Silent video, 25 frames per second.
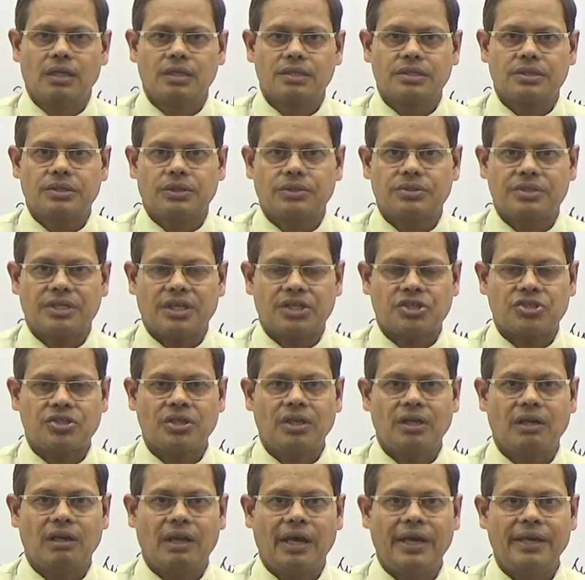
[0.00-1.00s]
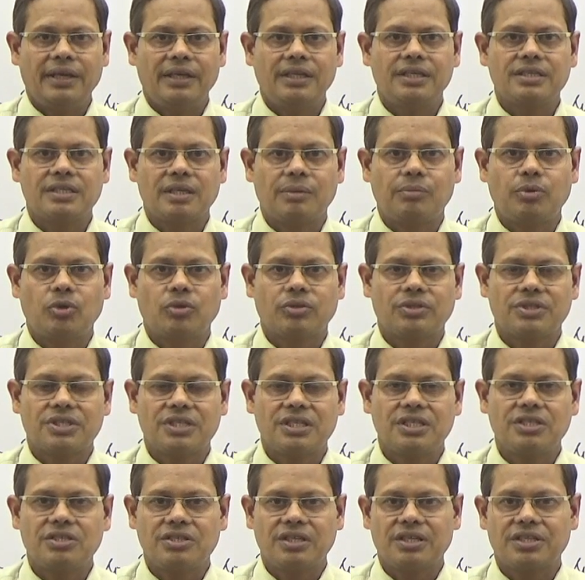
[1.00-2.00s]
So, section 9 is about
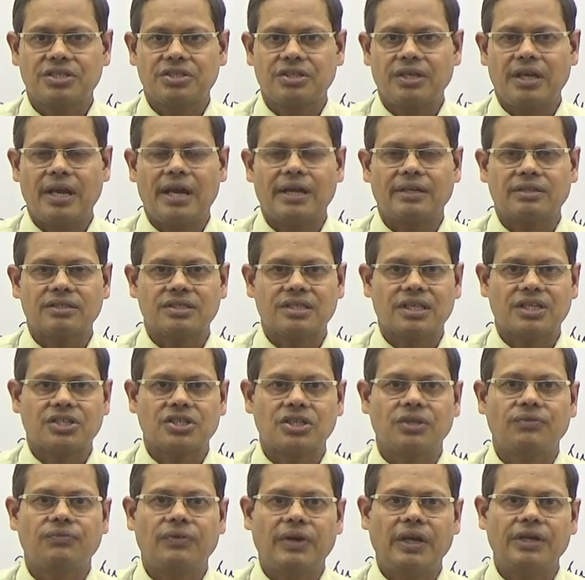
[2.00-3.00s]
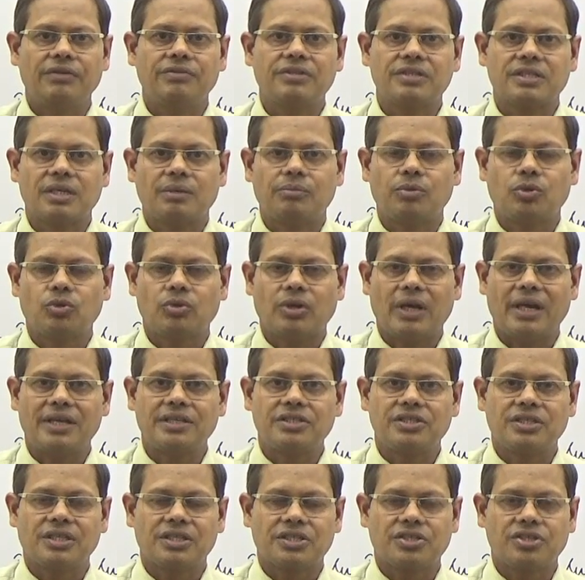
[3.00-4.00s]
CGST Act, section 5 is about
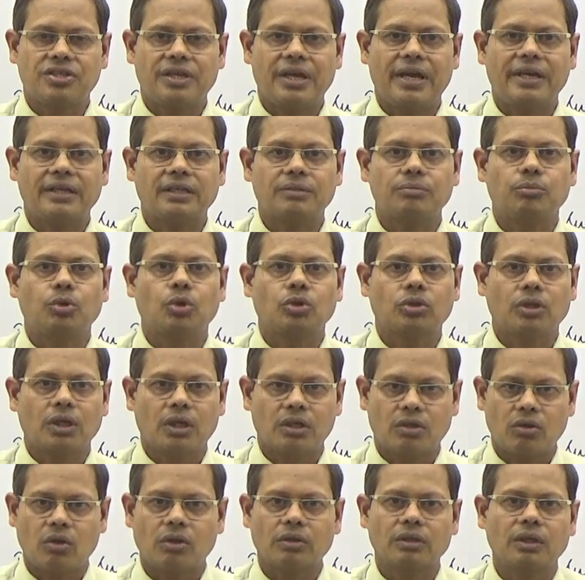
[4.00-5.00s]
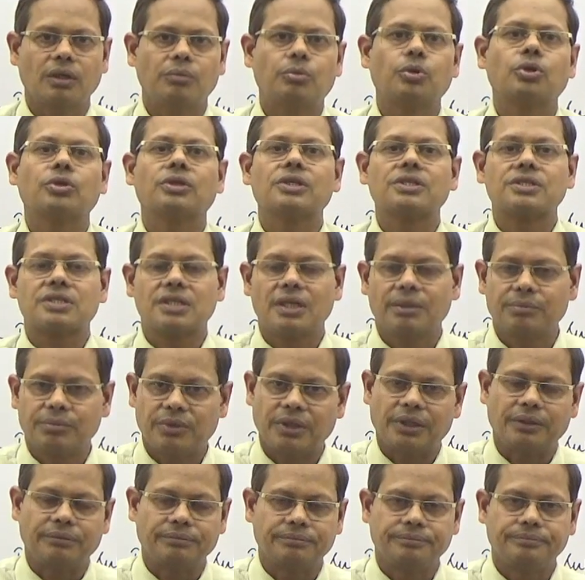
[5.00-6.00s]
IGST Act, both are talking about the same
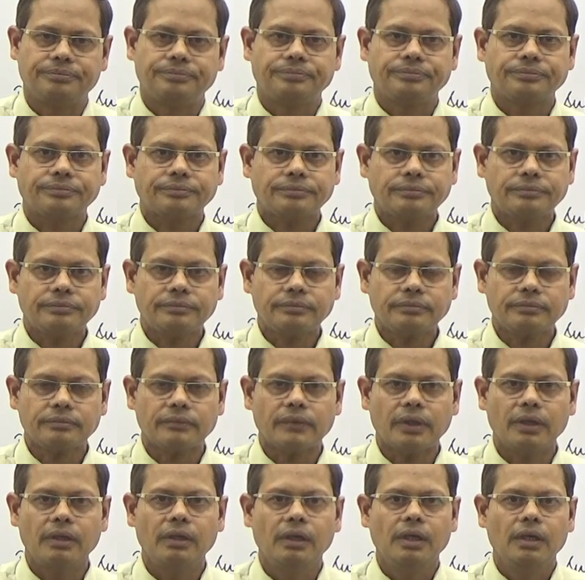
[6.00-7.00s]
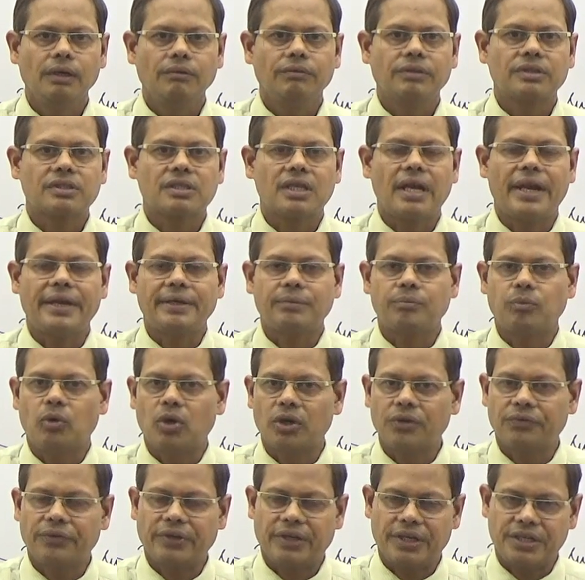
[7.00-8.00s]
thing with slight
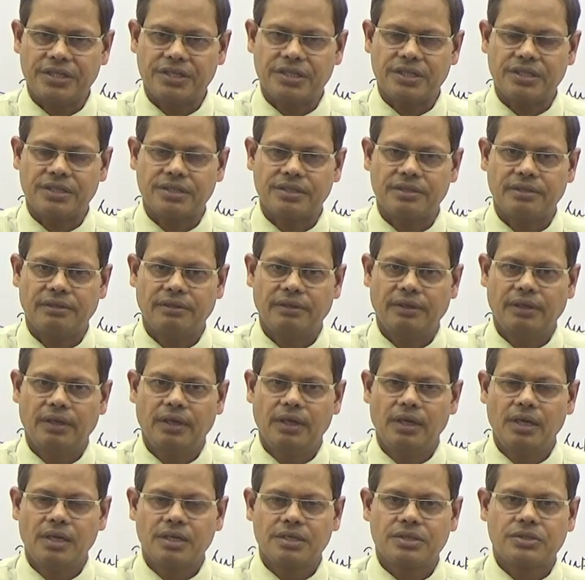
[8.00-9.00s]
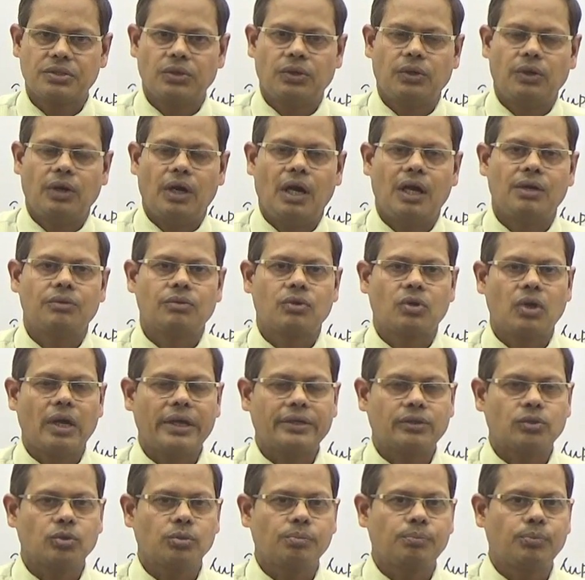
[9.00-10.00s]
modifications. So, I would
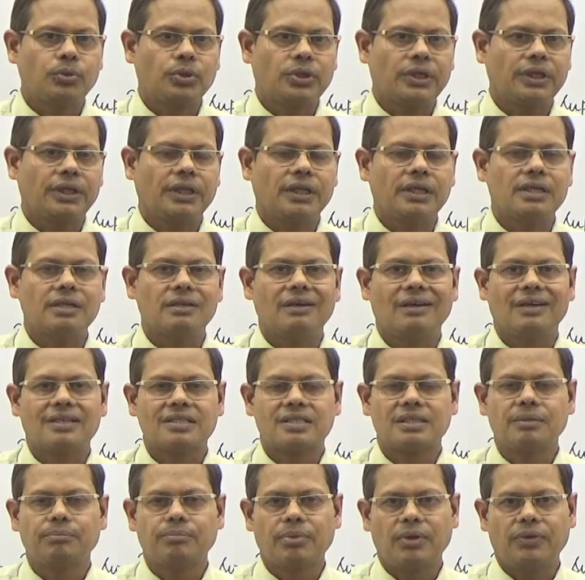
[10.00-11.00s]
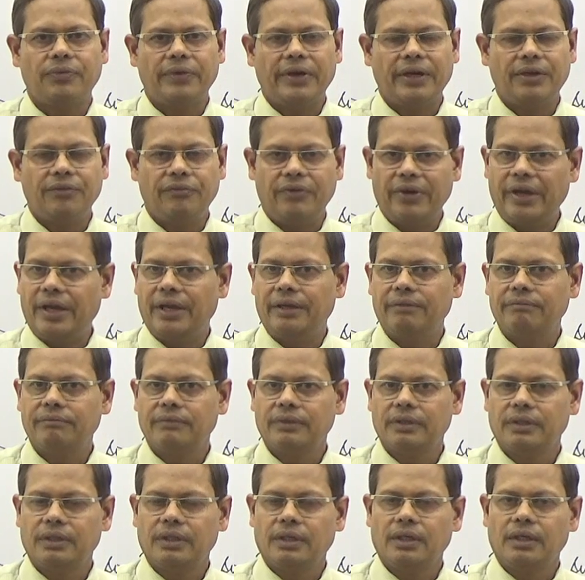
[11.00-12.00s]
like to put it in a simplified way
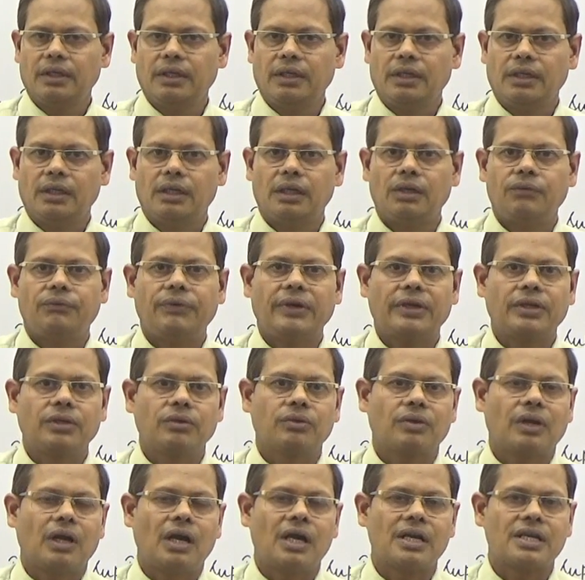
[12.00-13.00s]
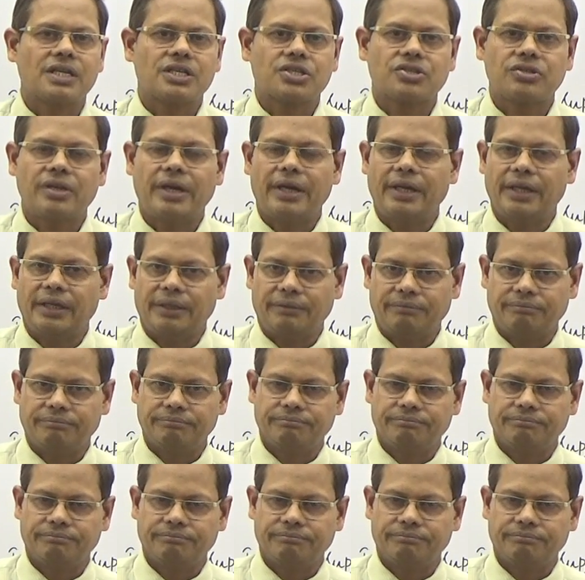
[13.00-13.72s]
for your understanding,